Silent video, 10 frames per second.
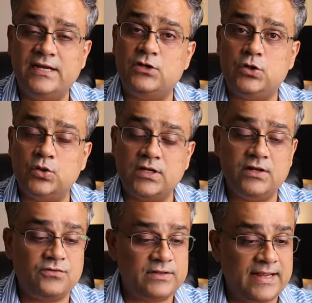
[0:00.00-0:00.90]
in
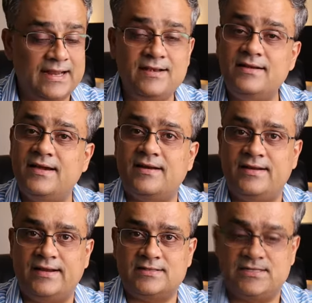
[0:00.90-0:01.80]
total for the entire
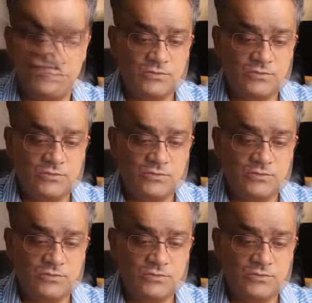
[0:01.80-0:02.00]
data set.